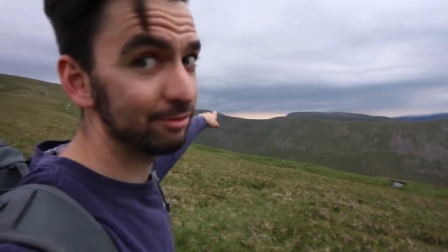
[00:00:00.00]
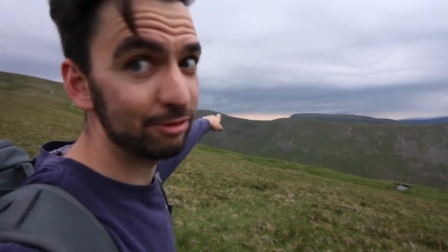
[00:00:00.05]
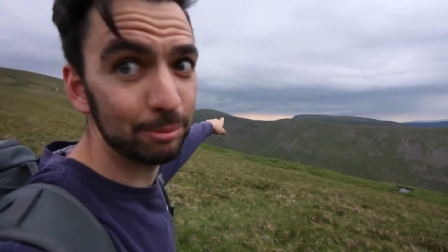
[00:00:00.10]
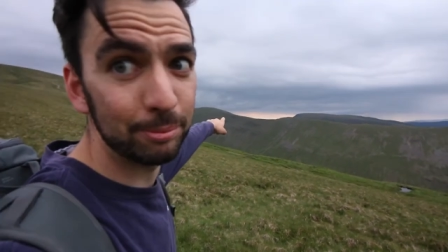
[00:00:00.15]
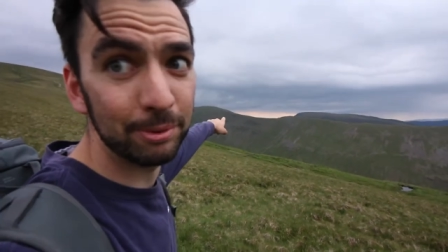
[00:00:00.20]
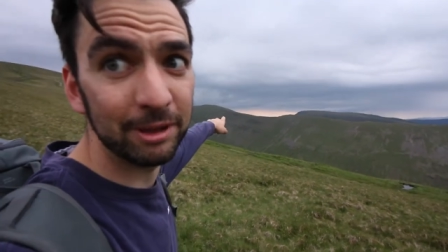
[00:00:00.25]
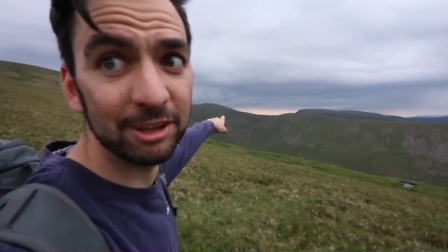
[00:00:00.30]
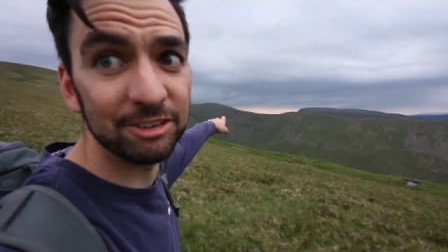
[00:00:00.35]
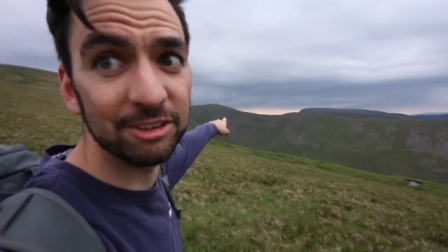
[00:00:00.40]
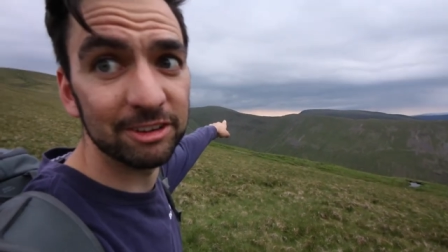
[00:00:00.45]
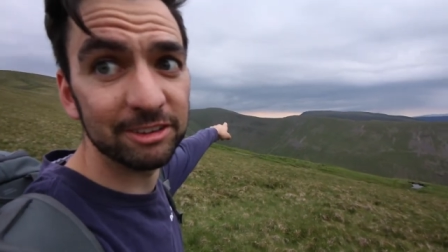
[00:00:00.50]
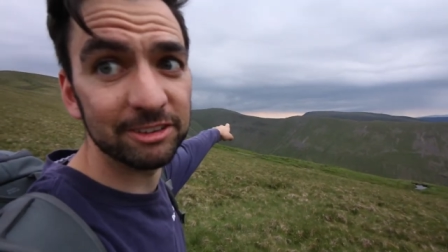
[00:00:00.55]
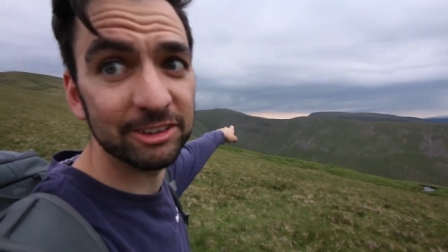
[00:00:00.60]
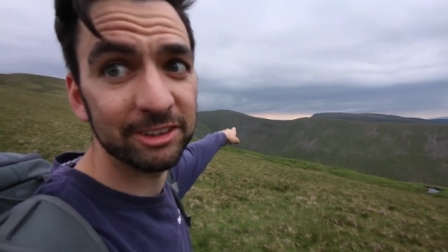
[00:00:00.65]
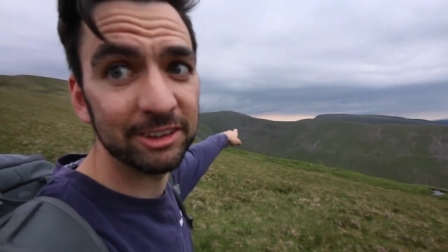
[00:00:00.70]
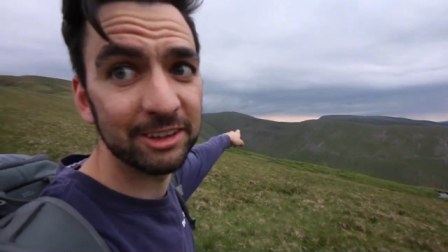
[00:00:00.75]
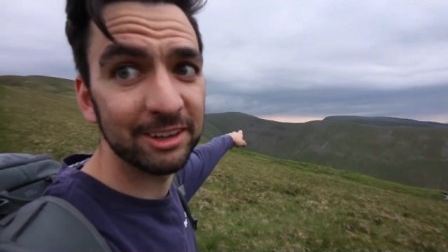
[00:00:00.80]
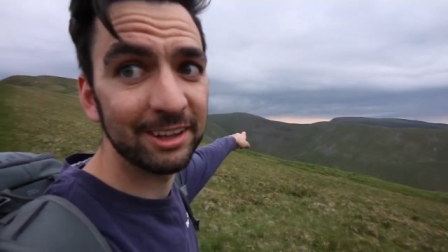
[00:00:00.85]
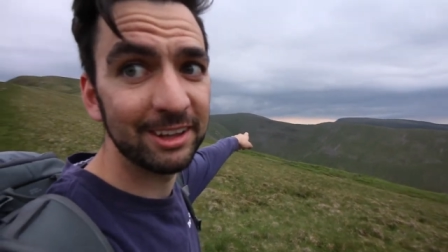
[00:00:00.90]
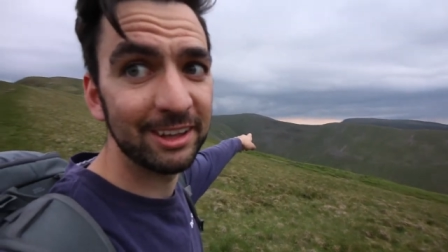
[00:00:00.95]
for pictures.
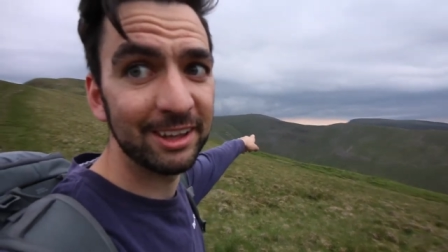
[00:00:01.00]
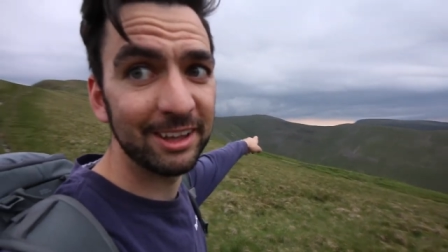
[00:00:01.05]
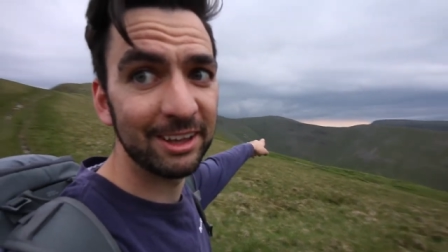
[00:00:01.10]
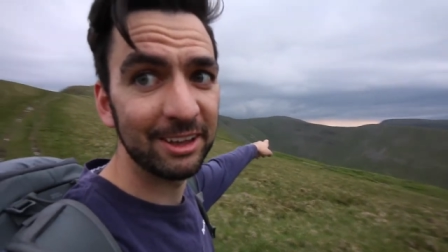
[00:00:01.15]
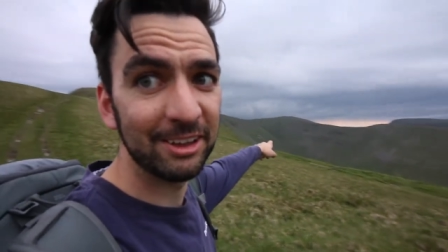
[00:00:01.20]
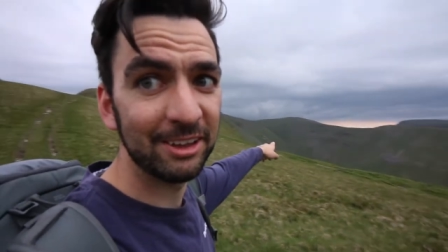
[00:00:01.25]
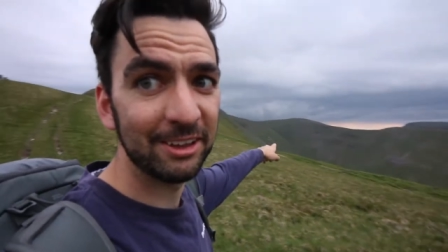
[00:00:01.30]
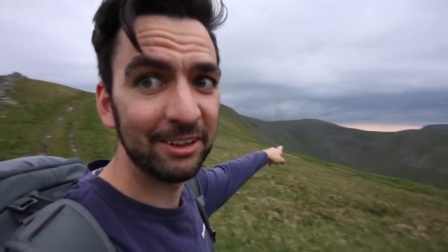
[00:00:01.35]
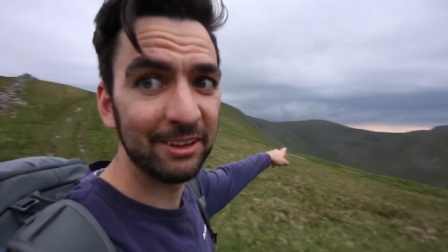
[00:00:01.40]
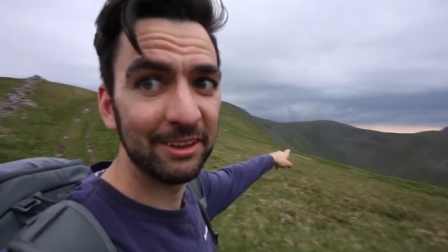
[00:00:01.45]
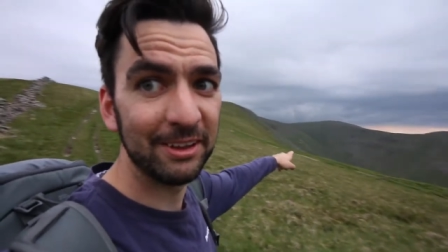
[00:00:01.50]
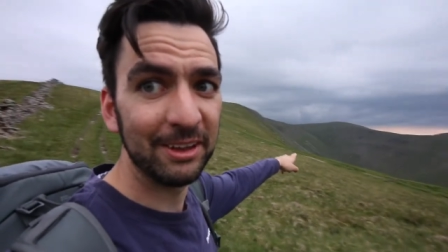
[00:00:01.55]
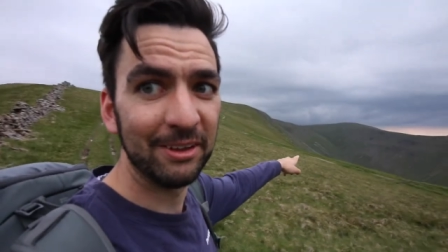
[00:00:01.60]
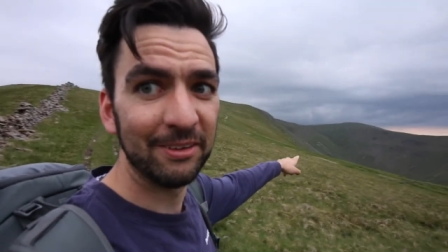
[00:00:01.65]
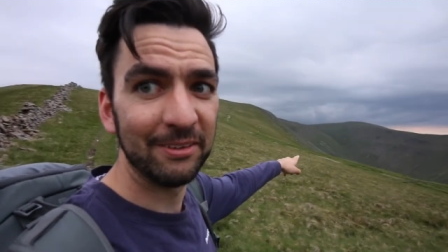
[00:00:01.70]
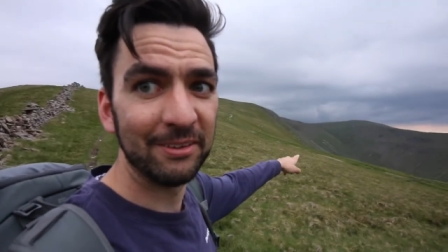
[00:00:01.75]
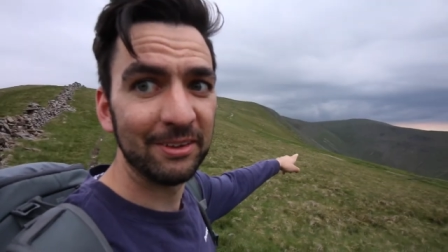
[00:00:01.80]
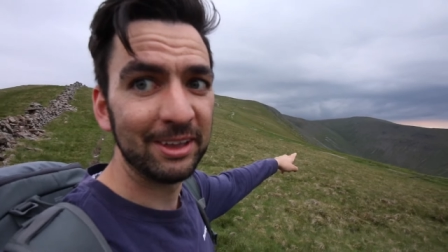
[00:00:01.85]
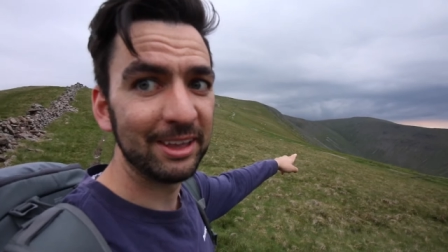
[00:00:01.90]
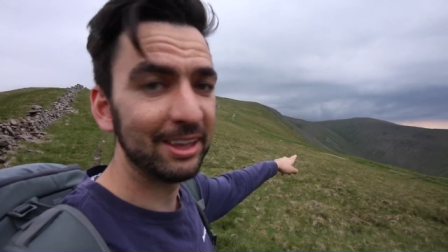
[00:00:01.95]

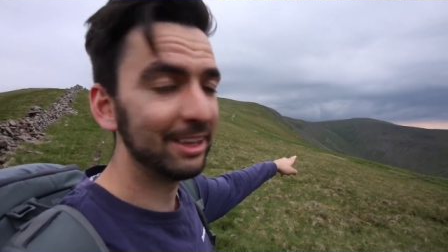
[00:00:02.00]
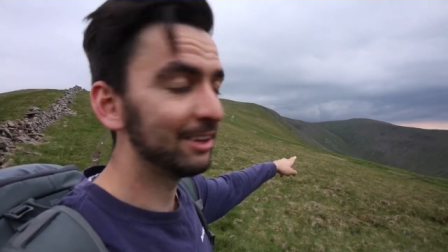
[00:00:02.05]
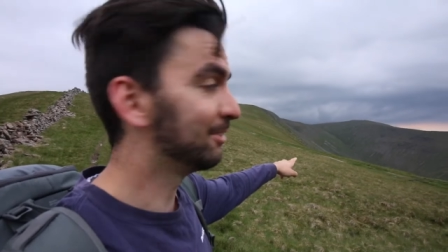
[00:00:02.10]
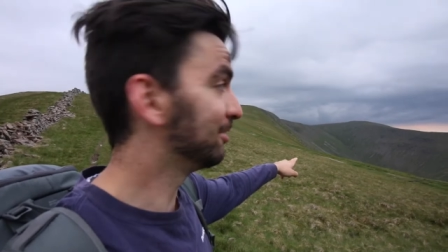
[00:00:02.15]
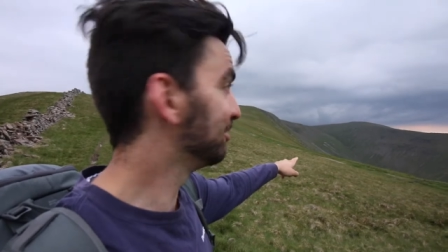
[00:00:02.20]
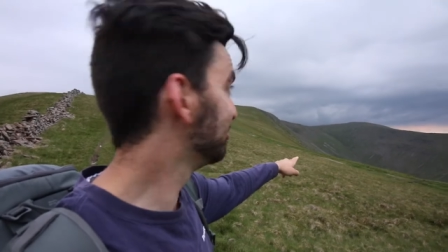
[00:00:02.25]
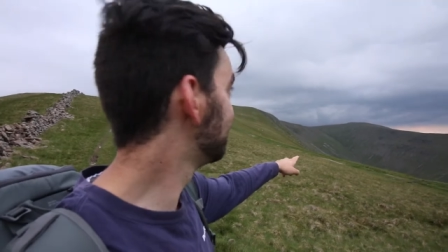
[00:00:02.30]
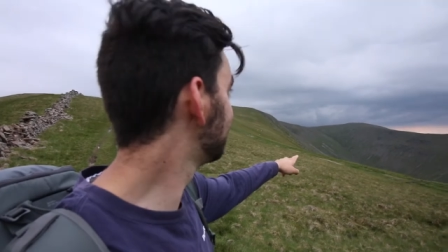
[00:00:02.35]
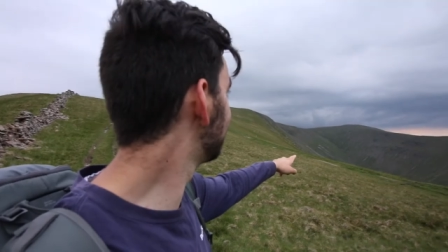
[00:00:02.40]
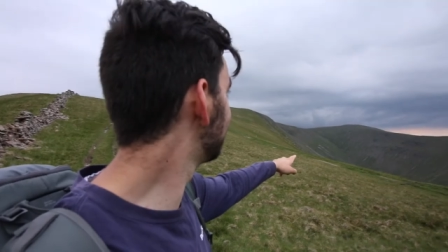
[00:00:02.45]
It looks